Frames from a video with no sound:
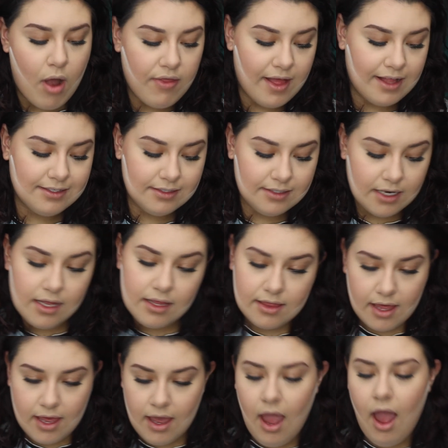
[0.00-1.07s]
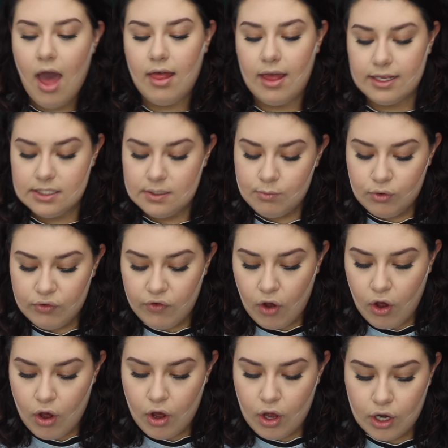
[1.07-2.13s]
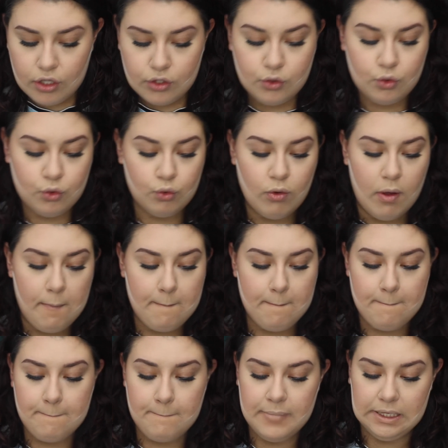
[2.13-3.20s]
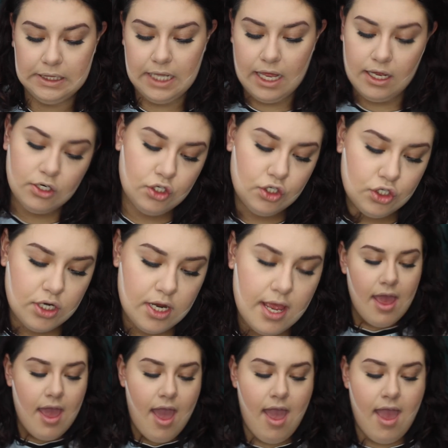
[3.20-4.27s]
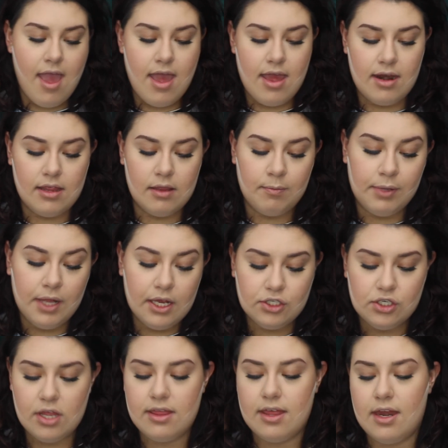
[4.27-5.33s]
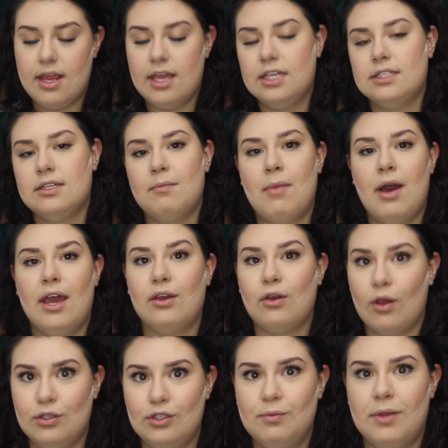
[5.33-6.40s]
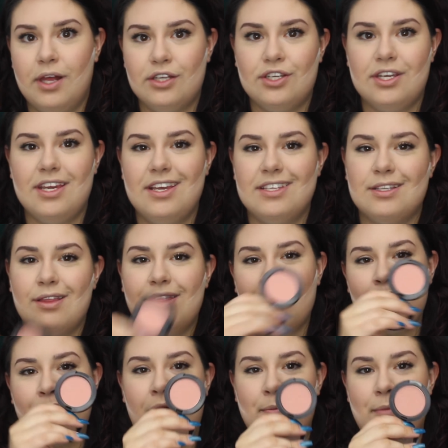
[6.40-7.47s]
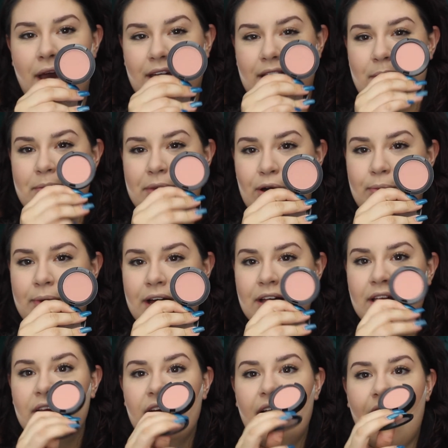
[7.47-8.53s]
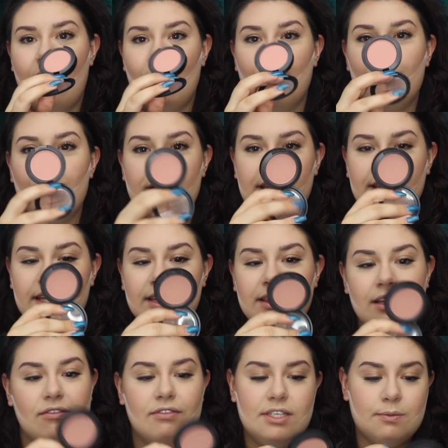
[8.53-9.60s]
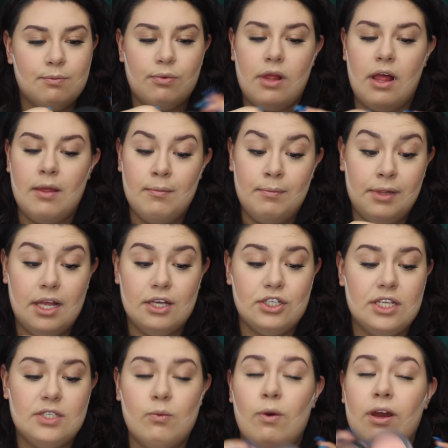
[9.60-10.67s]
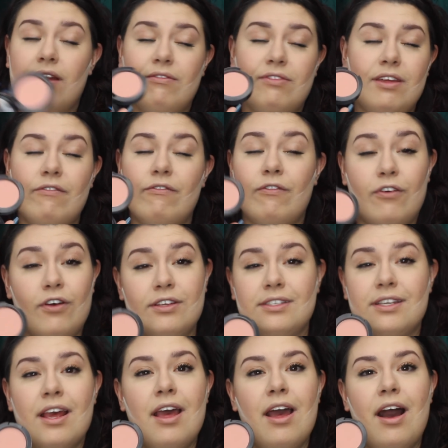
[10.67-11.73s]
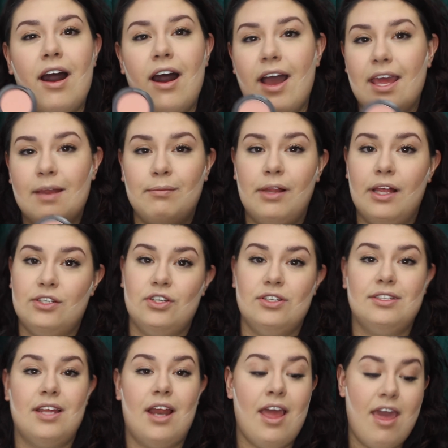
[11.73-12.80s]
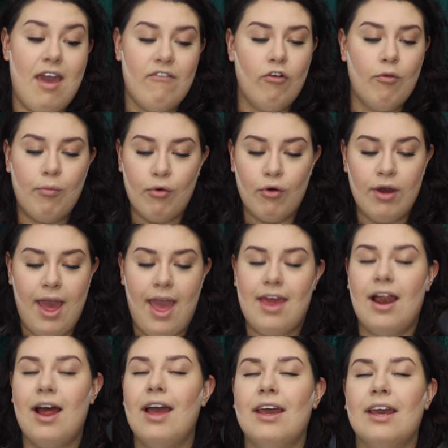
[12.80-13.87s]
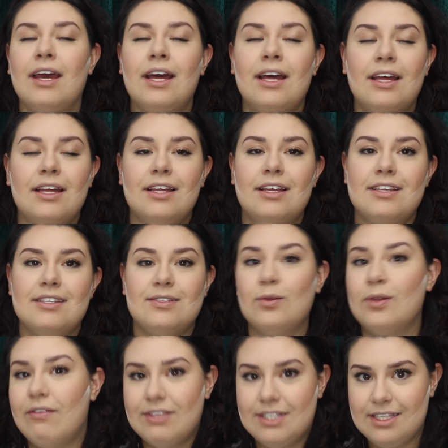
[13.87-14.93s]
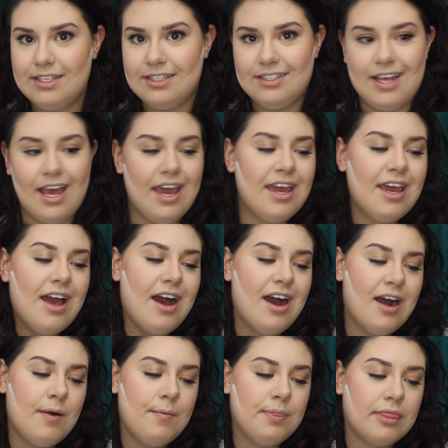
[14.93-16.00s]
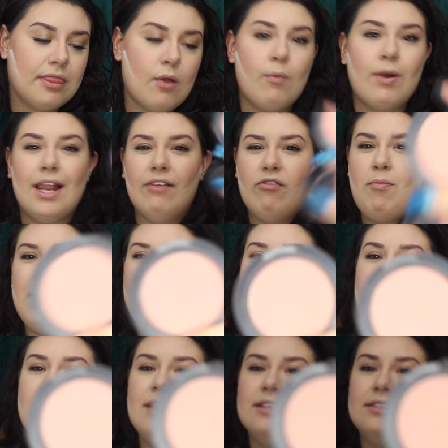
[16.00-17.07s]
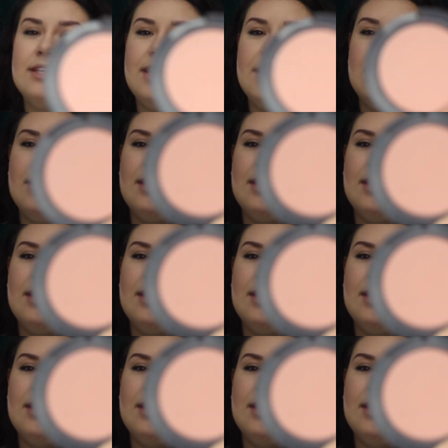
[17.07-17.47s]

while that's sitting there, I like to move on to blush. And a blush that is my go-to blush is my MAC Melba. I really love this blush. It's one of the first high-end blushes that I ever bought, and I still love it to this day. What I love about it is